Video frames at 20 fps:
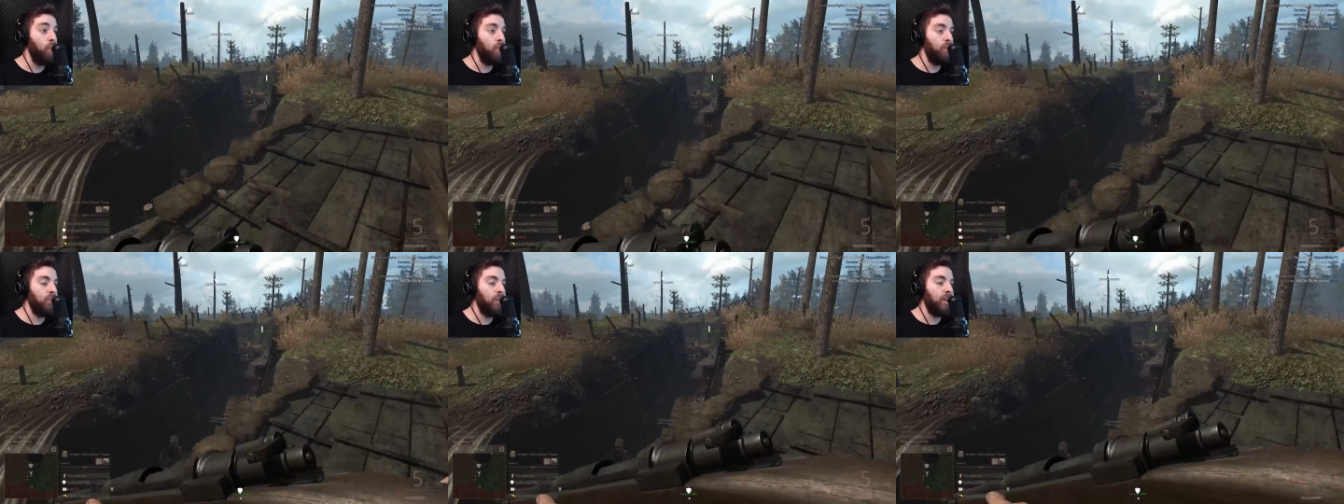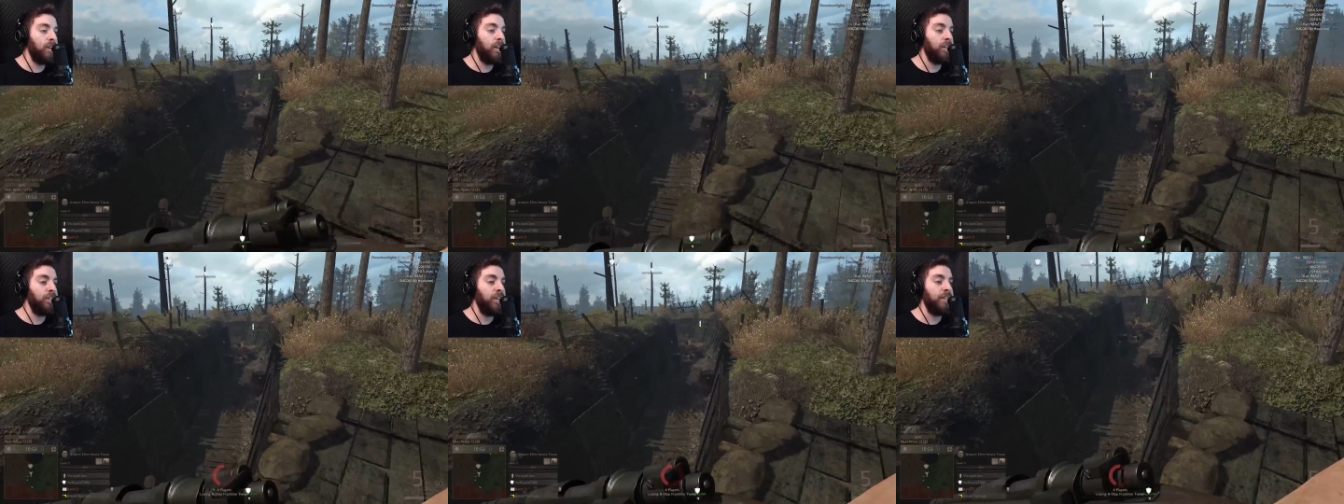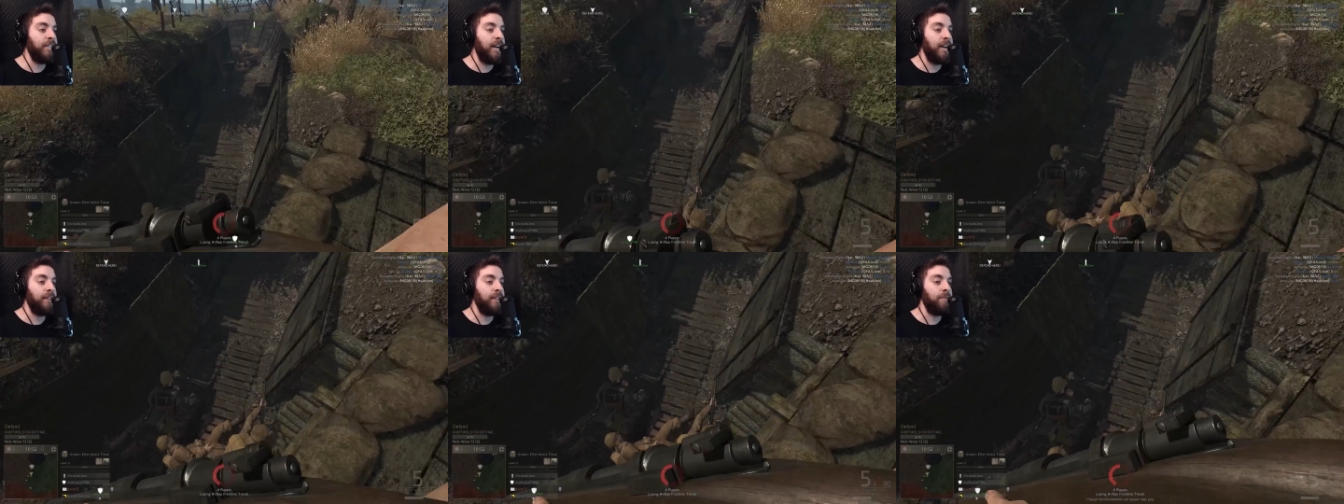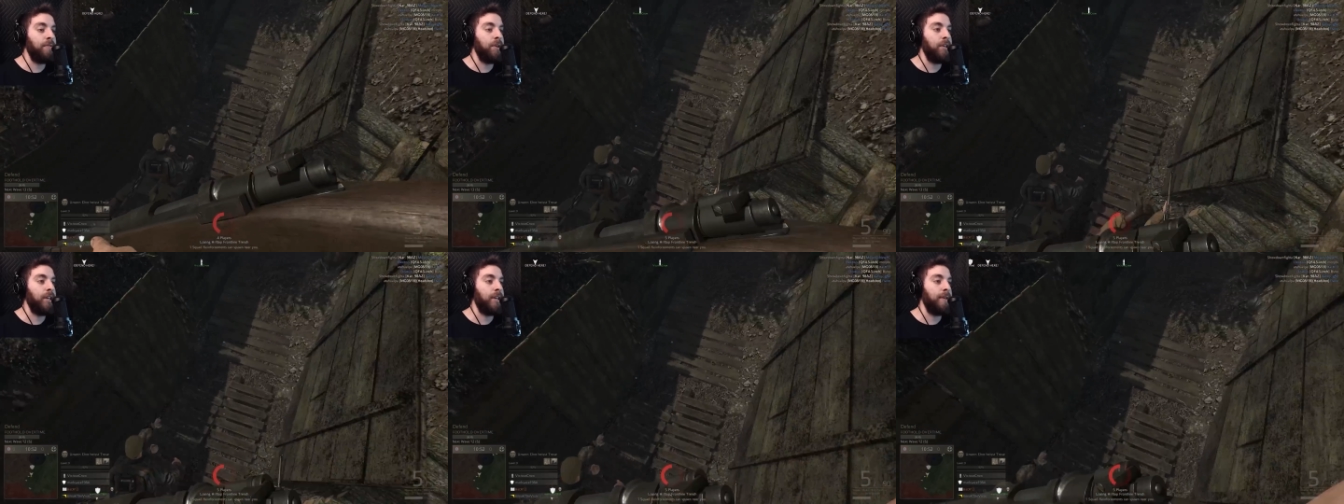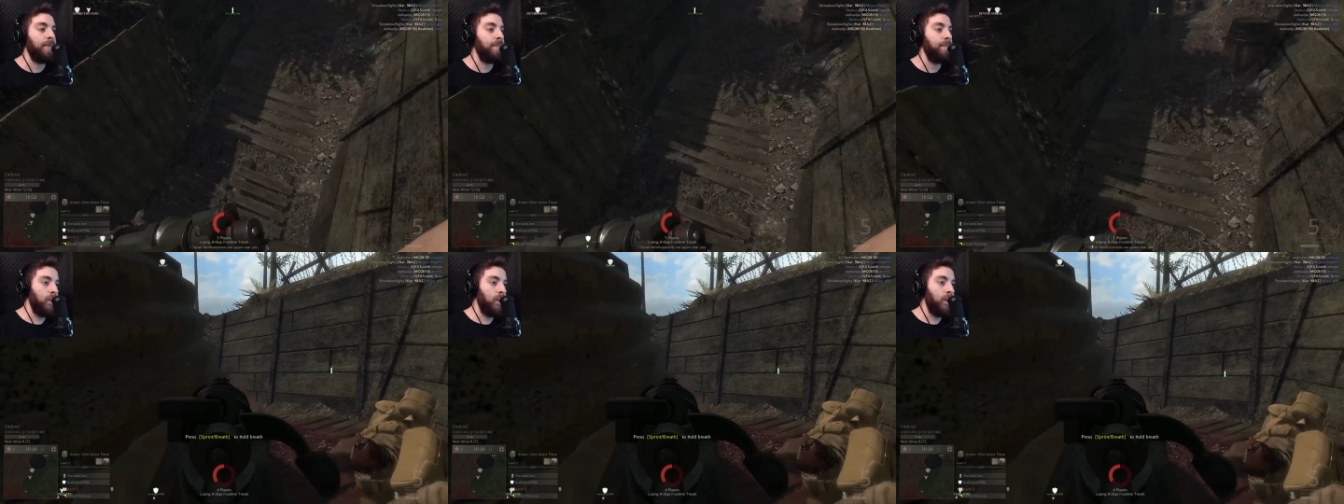It's not gonna change anything, really.
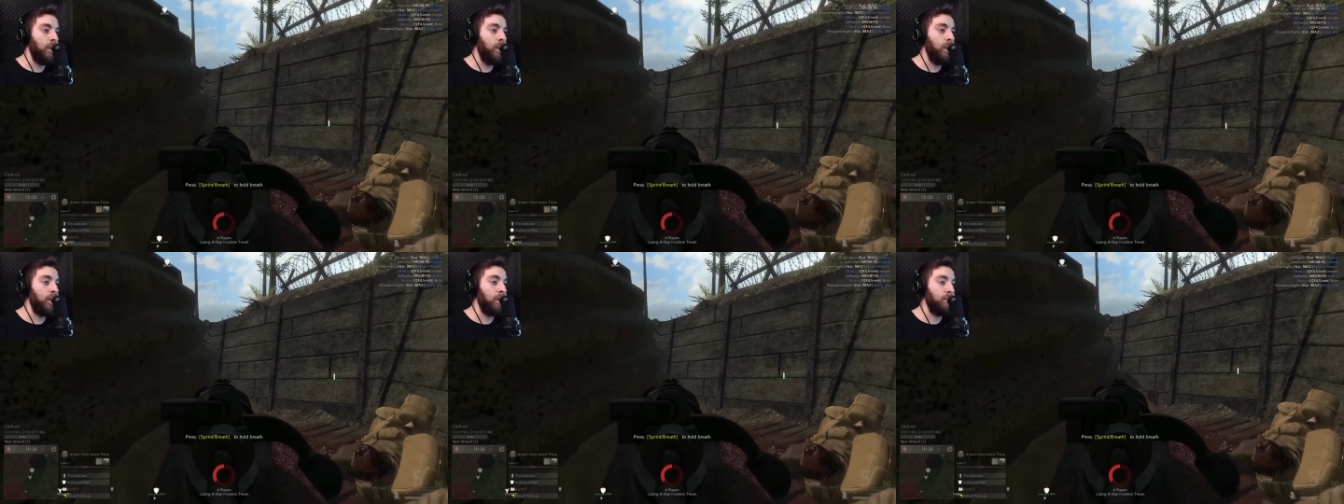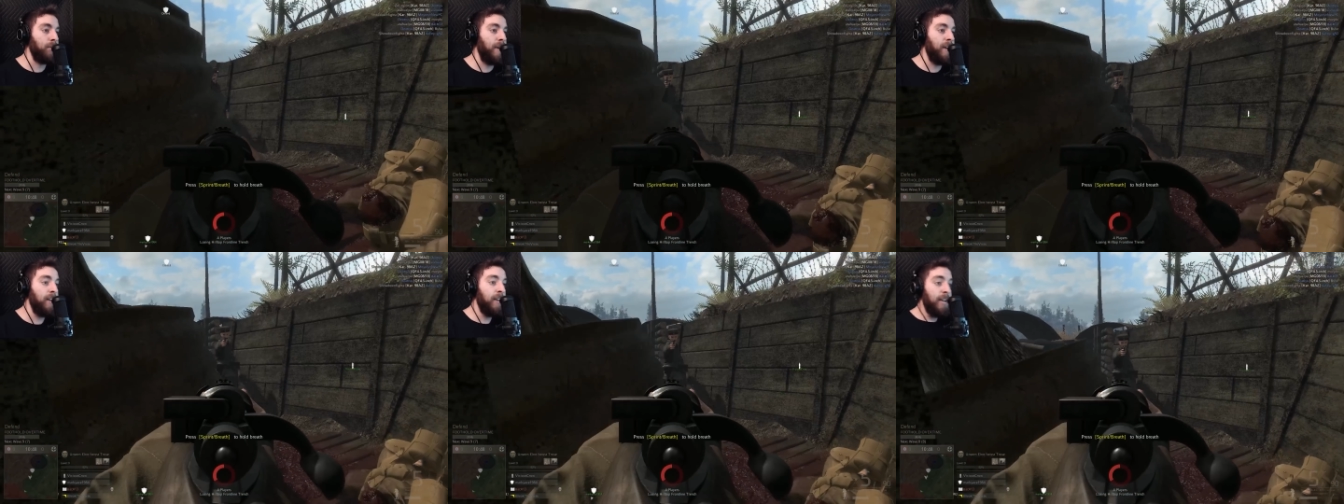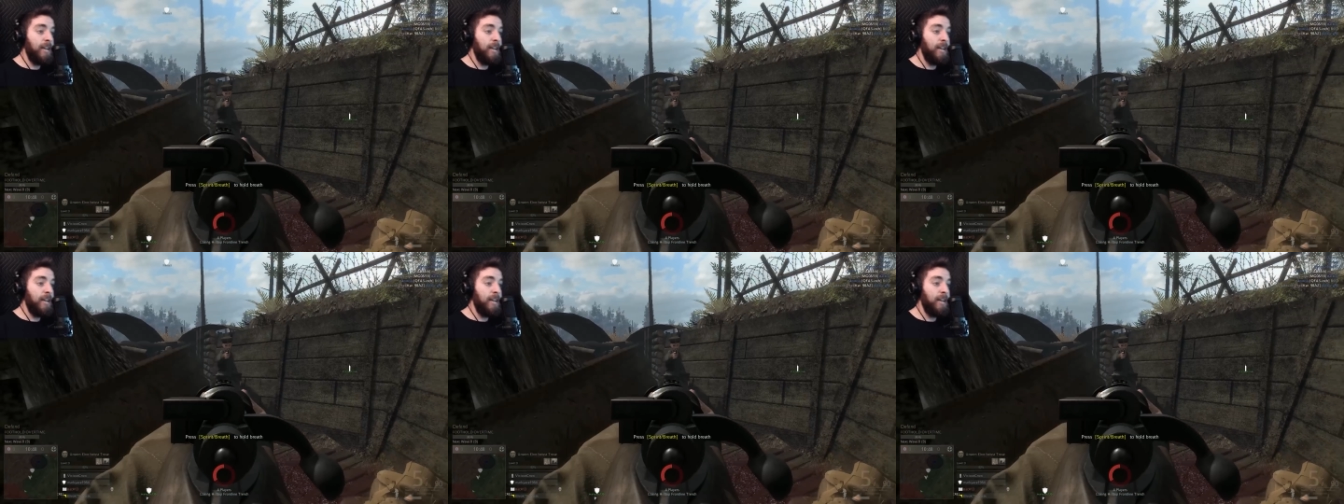Here comes the man.